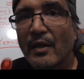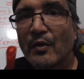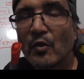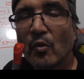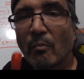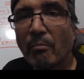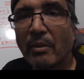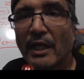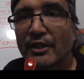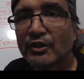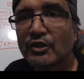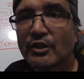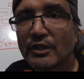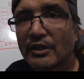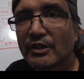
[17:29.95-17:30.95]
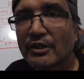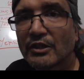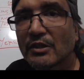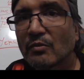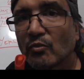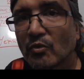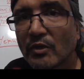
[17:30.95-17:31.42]
your blood
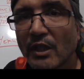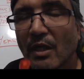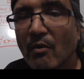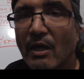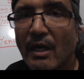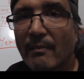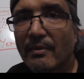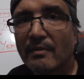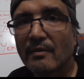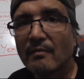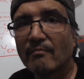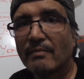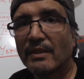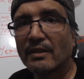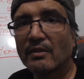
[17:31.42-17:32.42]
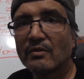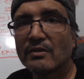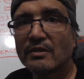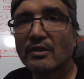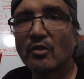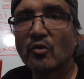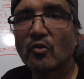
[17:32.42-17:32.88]
sugars will go up
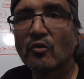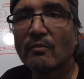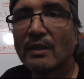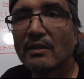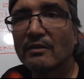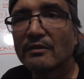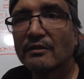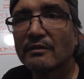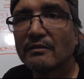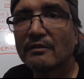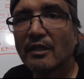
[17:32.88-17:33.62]
because the hormone,